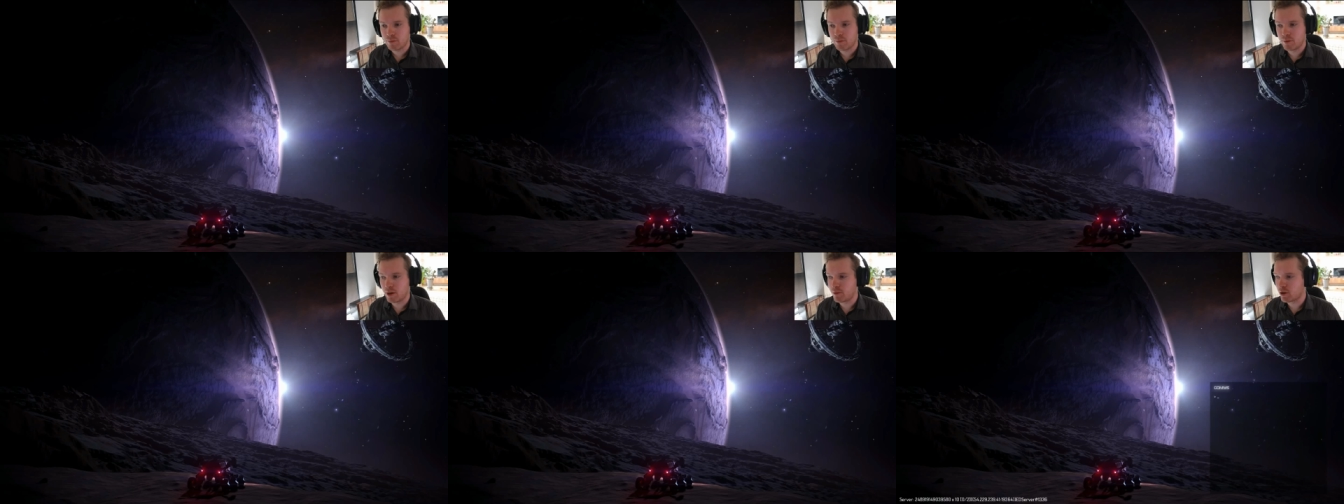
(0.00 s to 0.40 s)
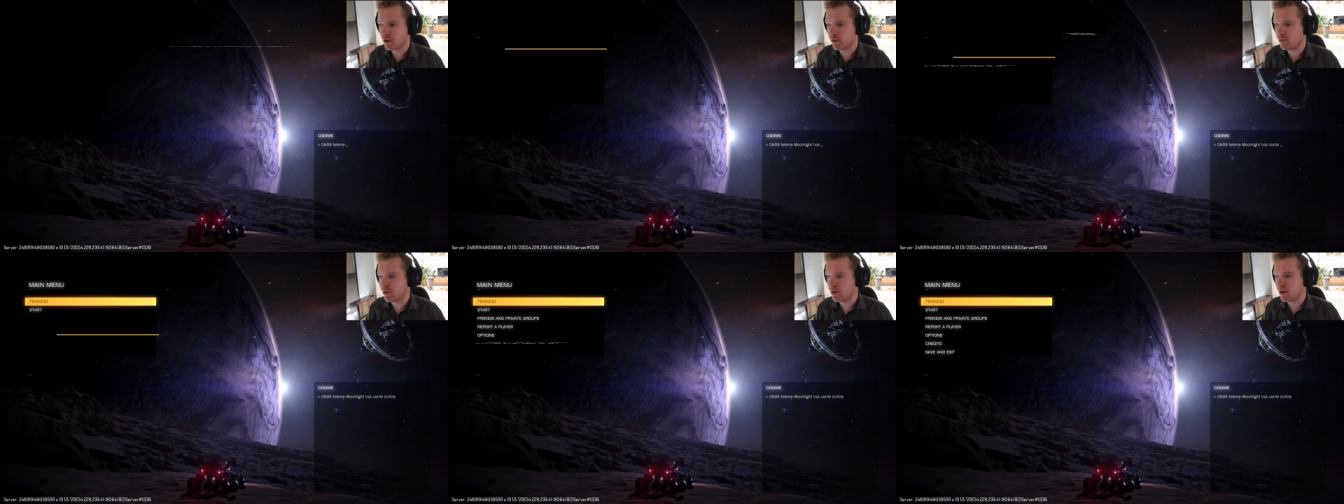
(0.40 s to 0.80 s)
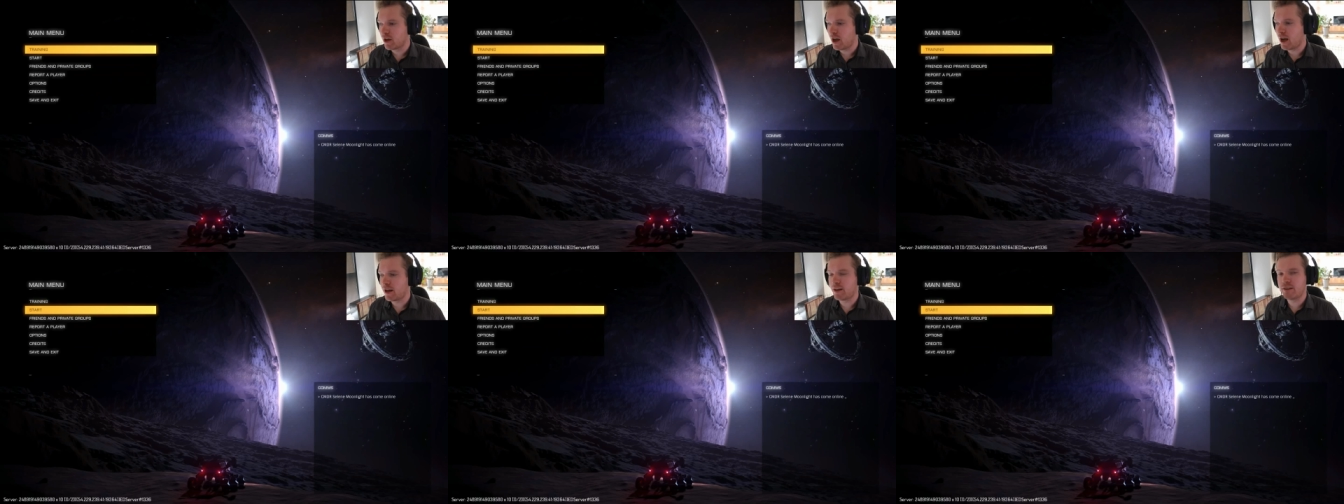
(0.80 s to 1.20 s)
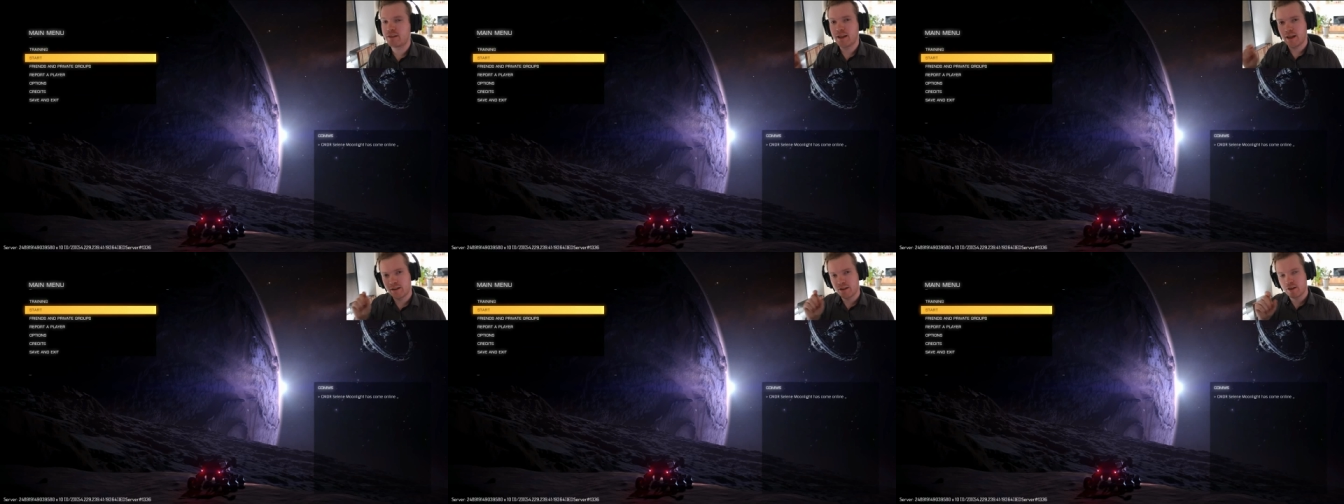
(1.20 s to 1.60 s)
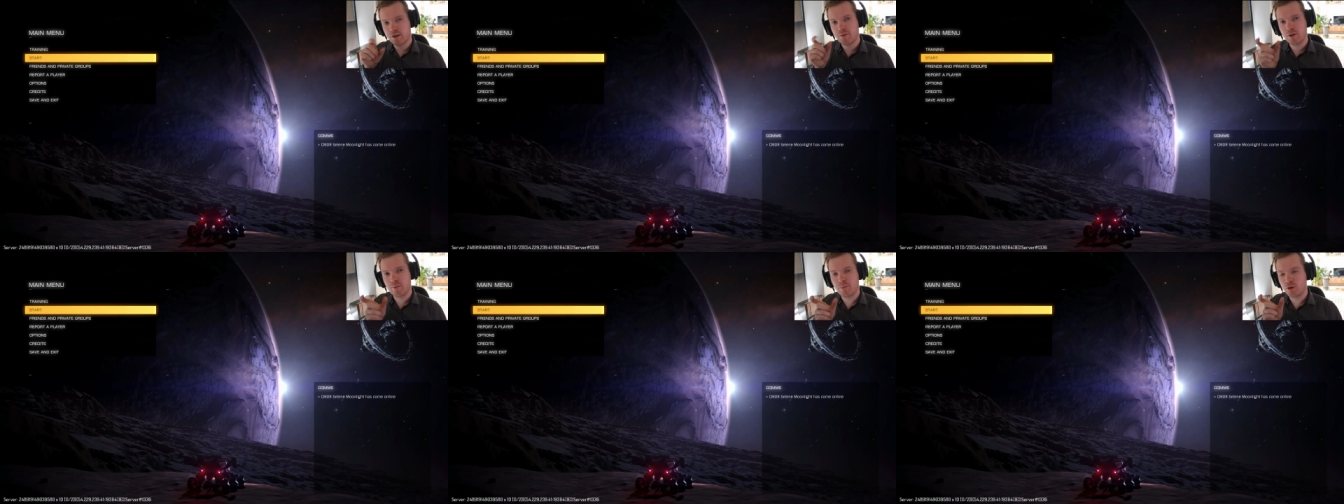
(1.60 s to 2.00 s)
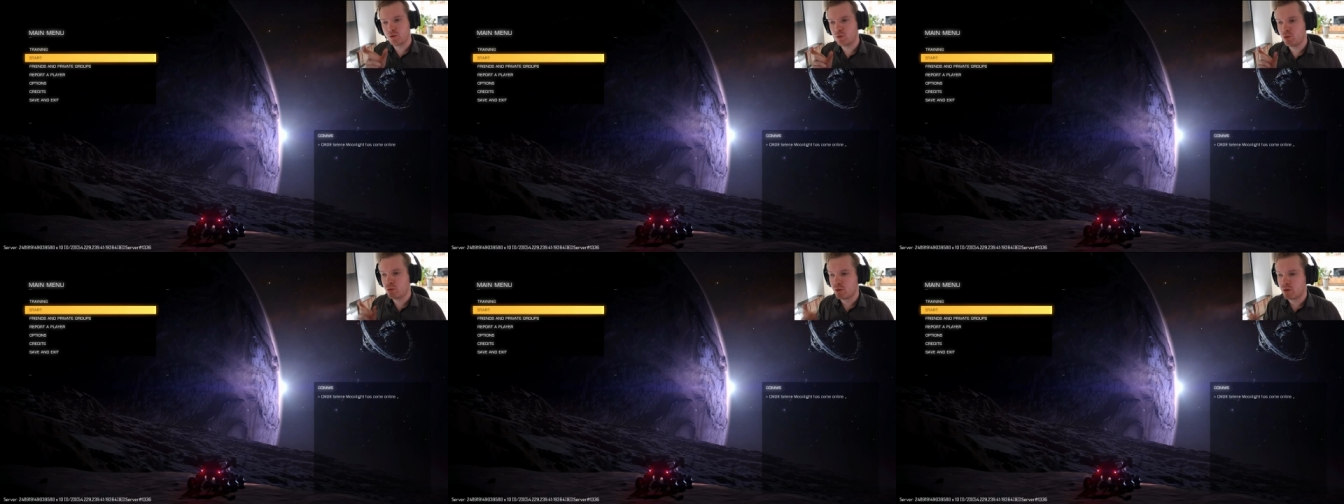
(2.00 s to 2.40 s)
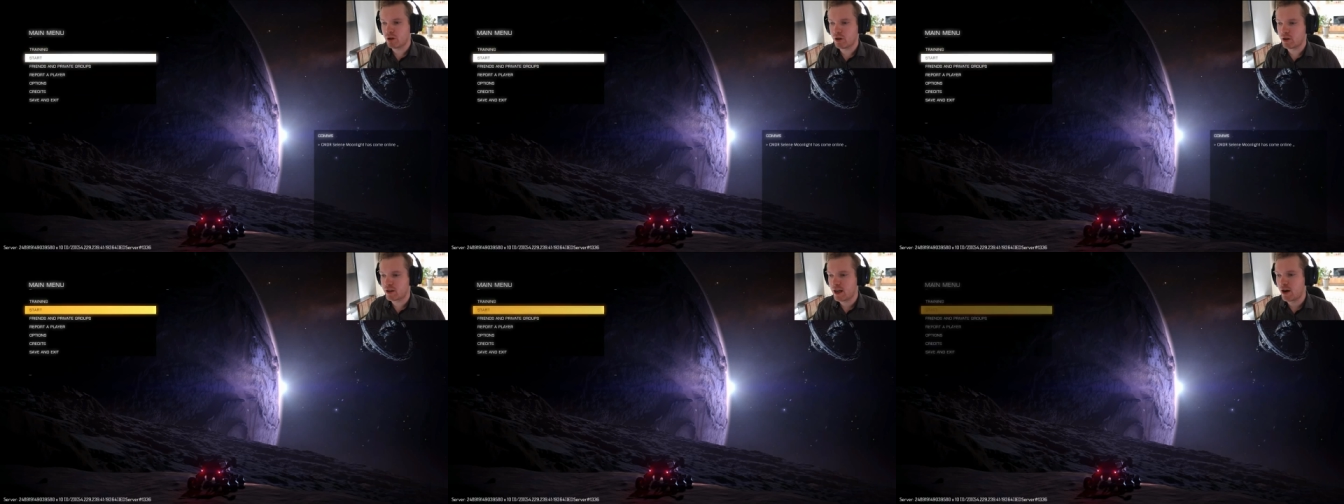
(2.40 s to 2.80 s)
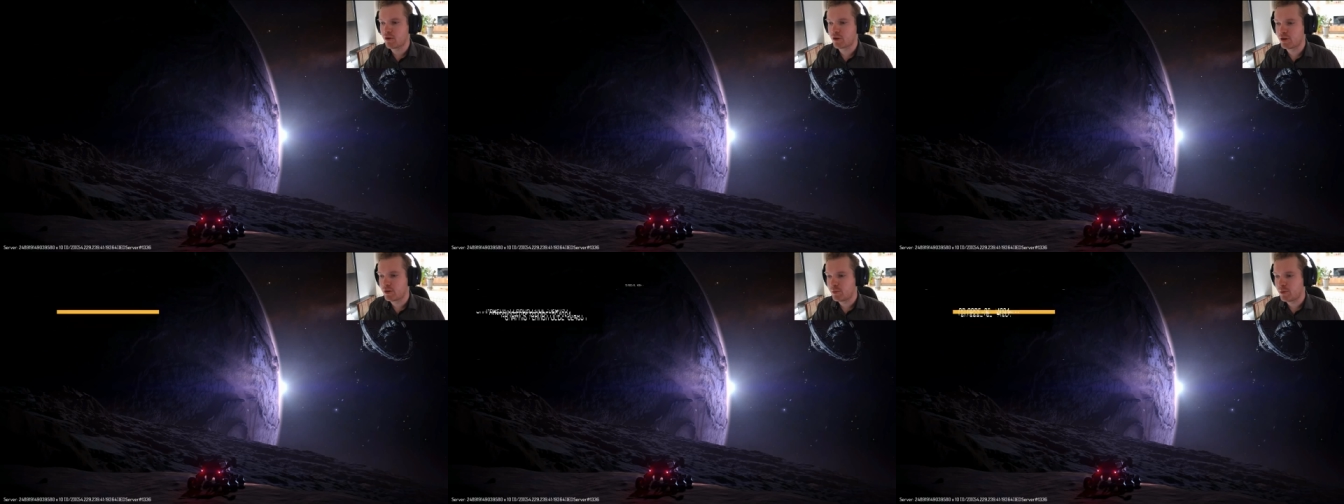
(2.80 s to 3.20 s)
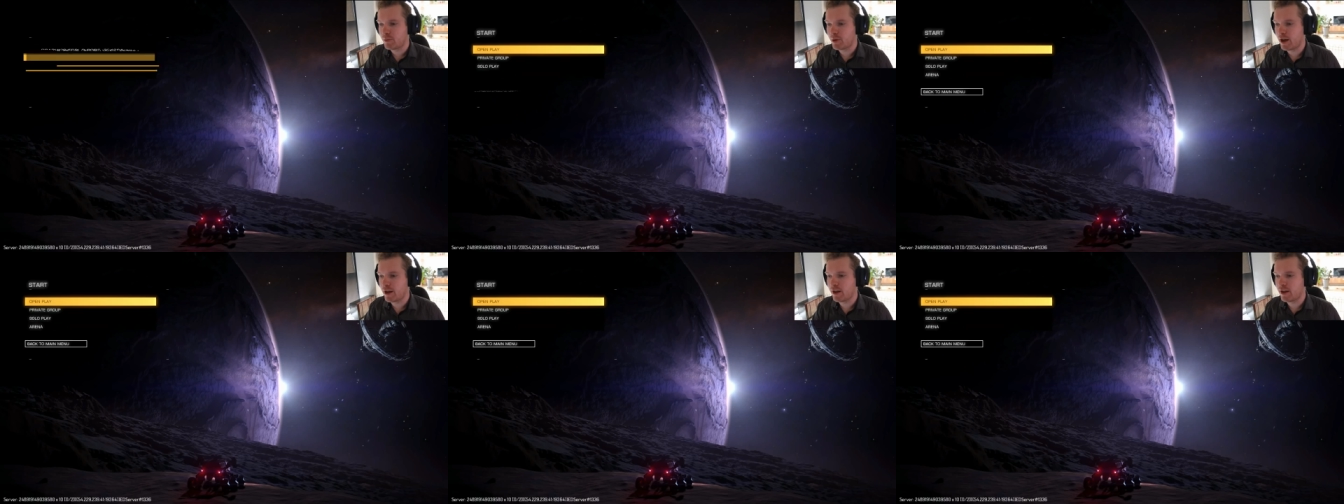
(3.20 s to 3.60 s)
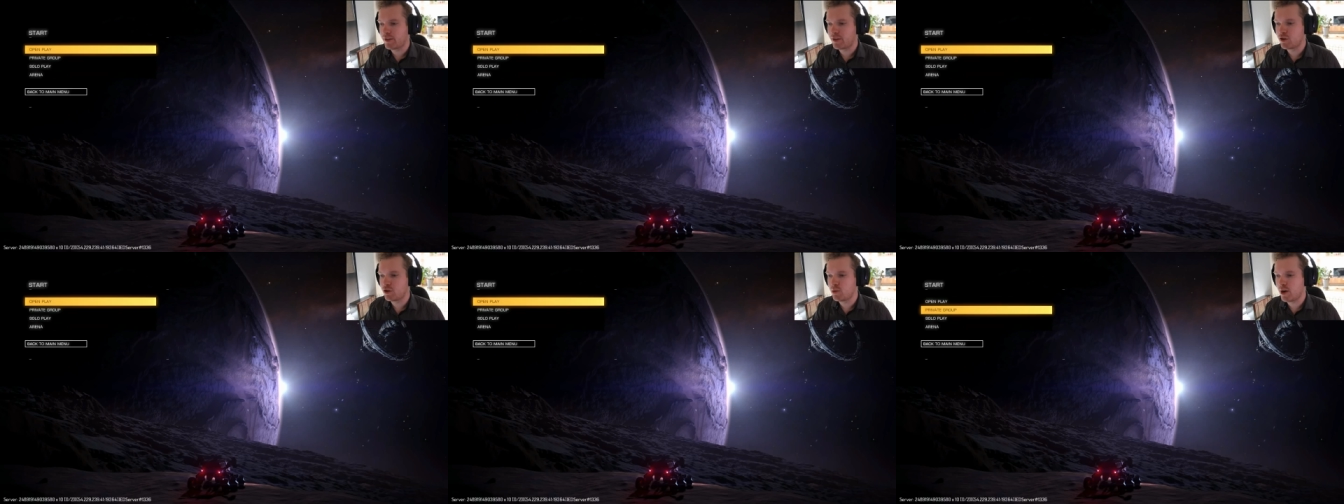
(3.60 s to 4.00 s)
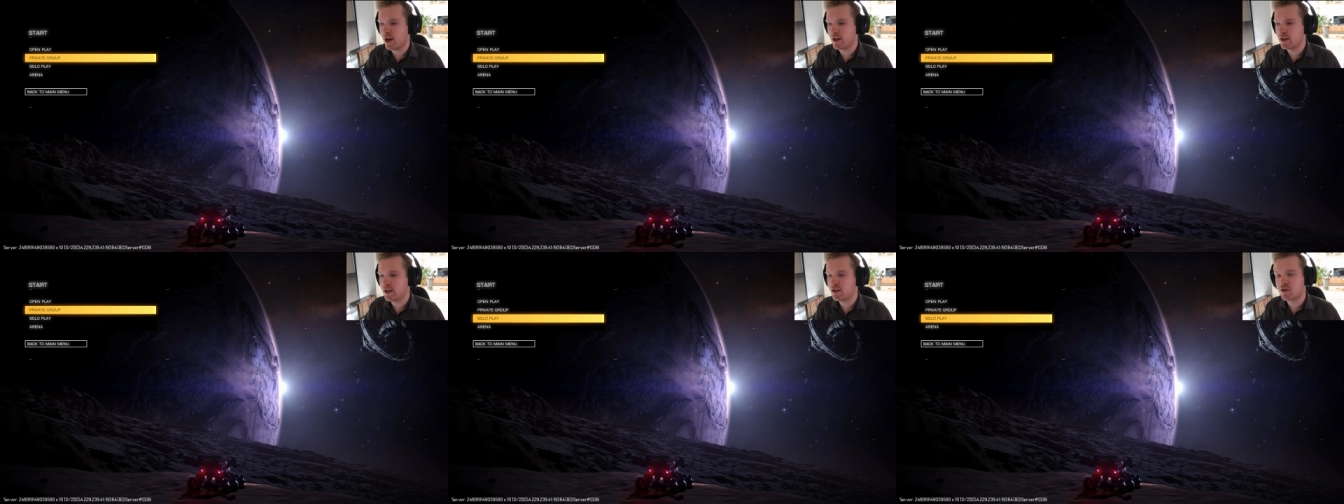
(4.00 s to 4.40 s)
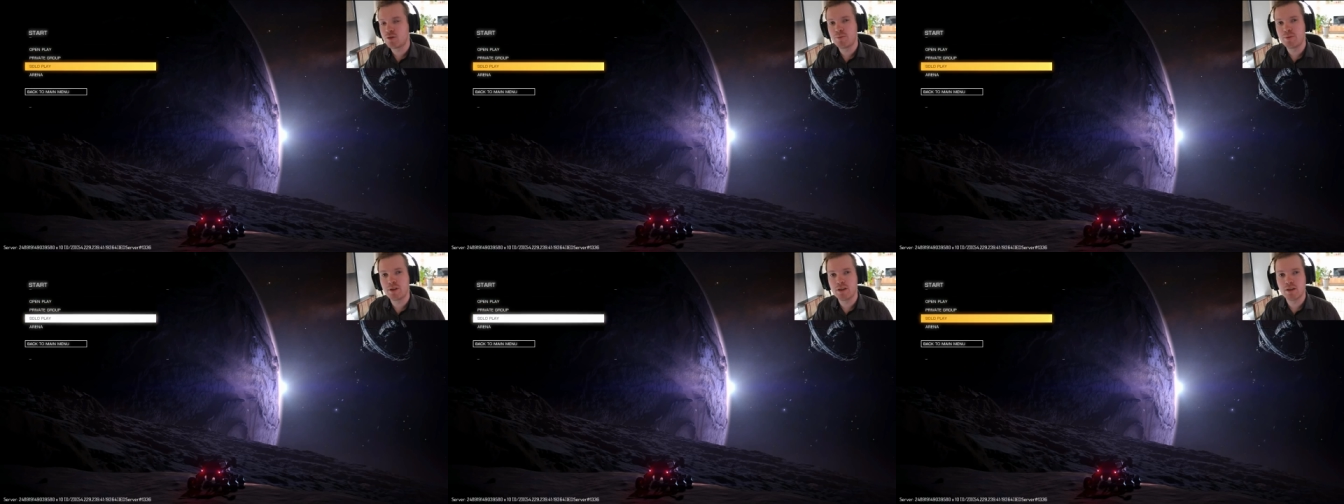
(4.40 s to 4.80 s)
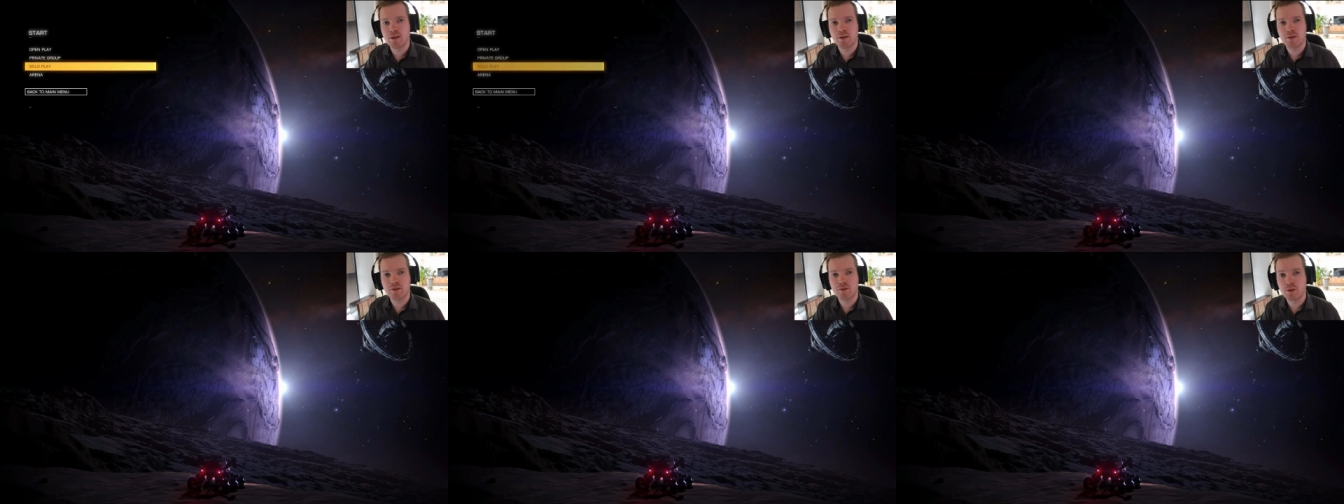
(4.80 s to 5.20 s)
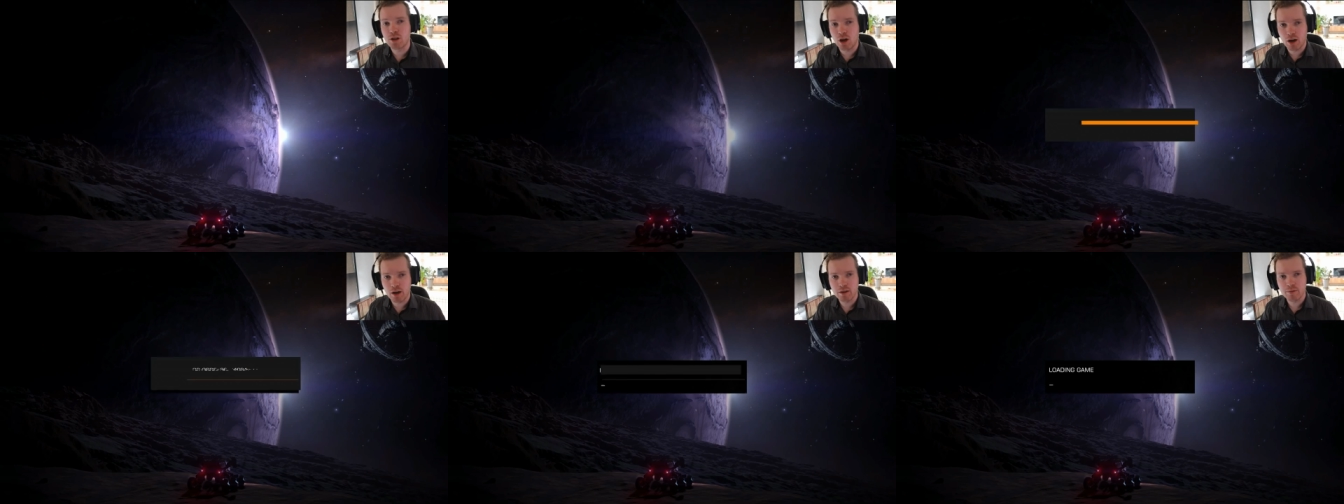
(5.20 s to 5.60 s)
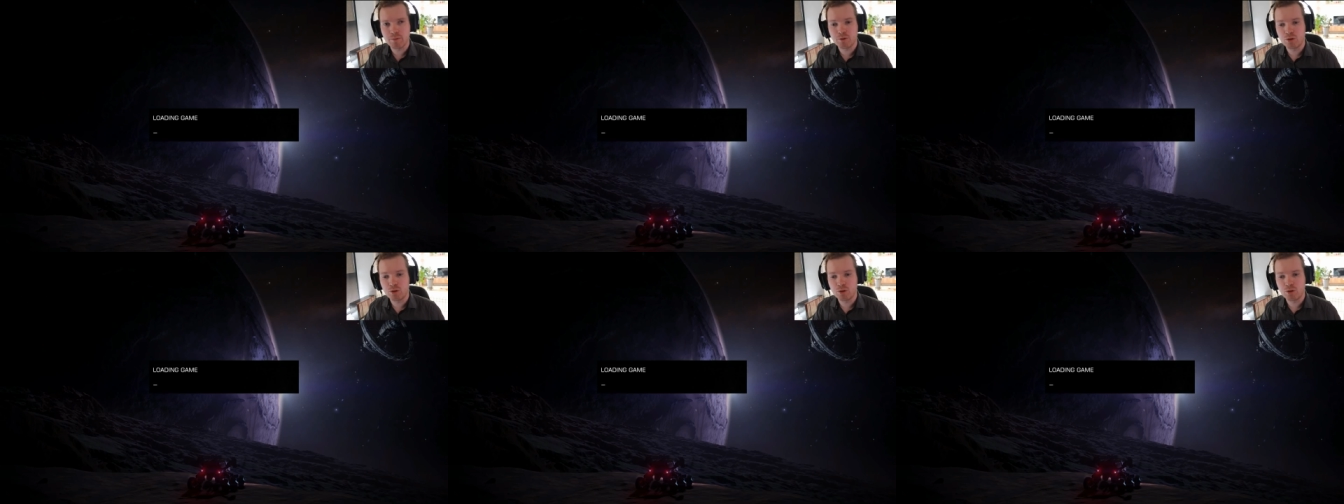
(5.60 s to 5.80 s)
There we go. And it's the, the blue uh, counter at uh, the UI needs to be uh, to be gone.